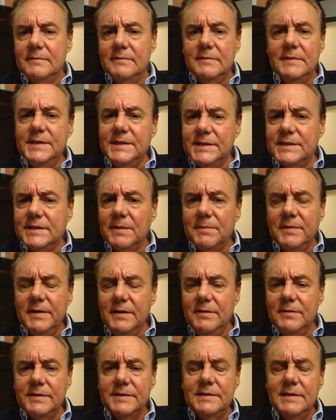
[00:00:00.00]
This is
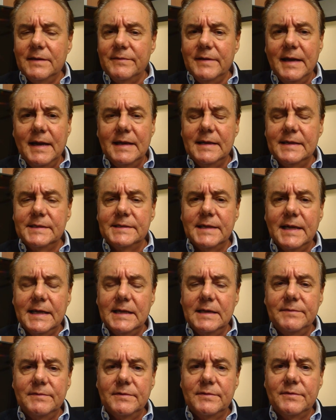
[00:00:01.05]
somebody who has never had
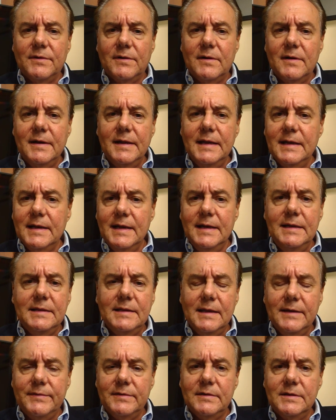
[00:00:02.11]
executive authority at any
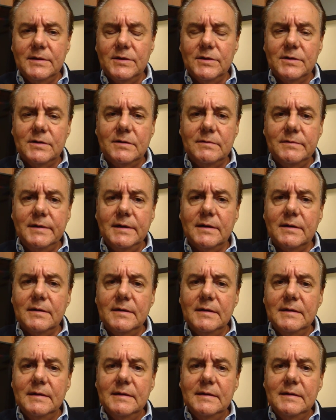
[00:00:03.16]
level in her career.
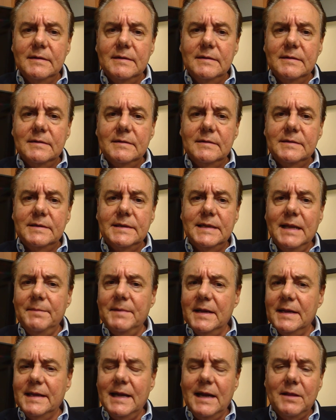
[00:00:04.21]
She came
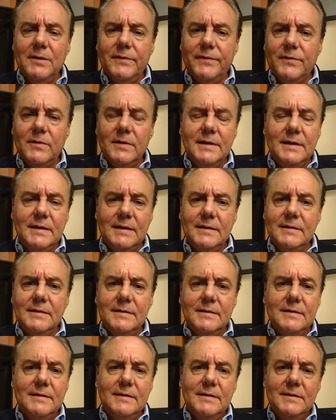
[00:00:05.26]
out of California
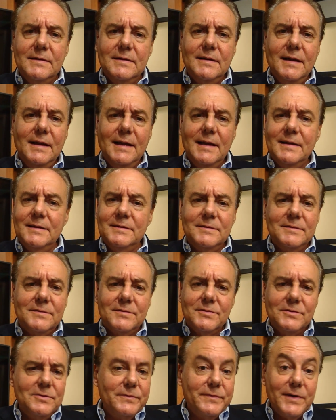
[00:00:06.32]
and
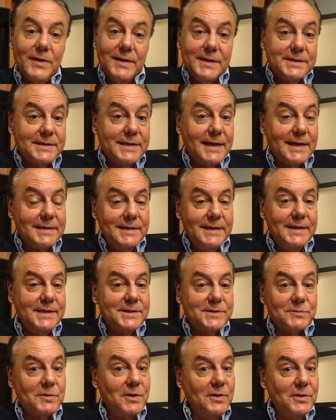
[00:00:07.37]
through various
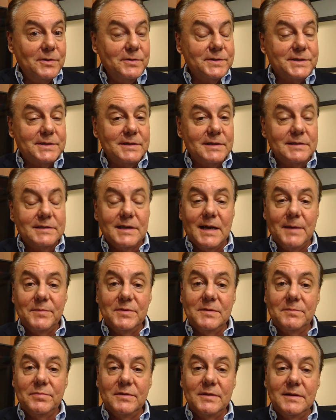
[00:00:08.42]
techniques rose to the top
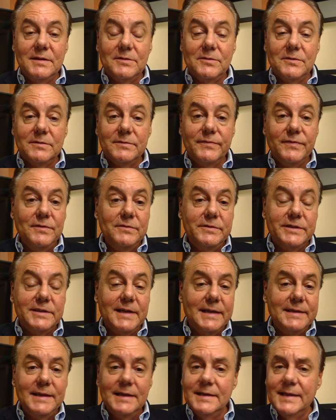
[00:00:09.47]
of the political food
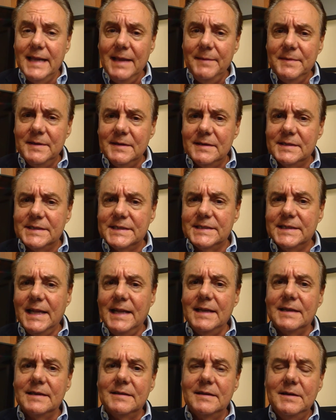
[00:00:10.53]
chain, then came into the
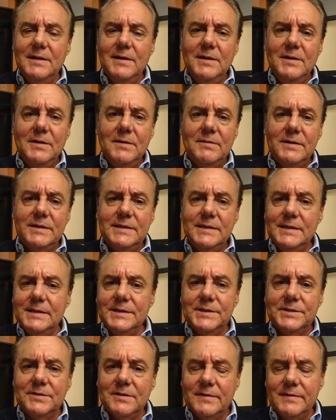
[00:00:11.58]
Senate, where she didn't
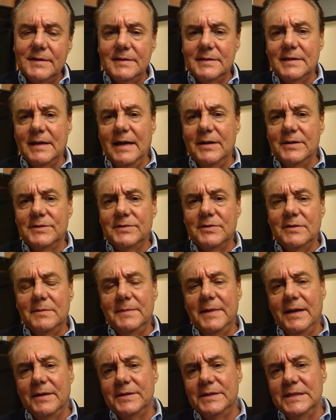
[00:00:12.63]
serve an entire term.
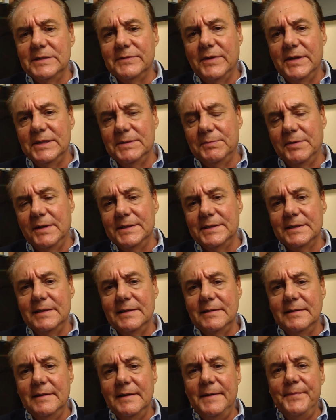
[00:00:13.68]
Now she's vice
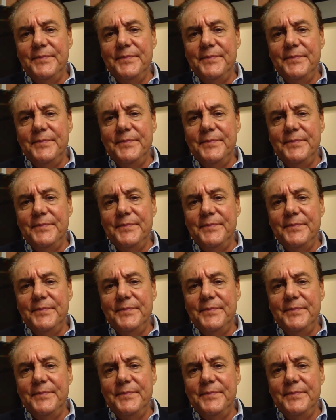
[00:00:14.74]
president.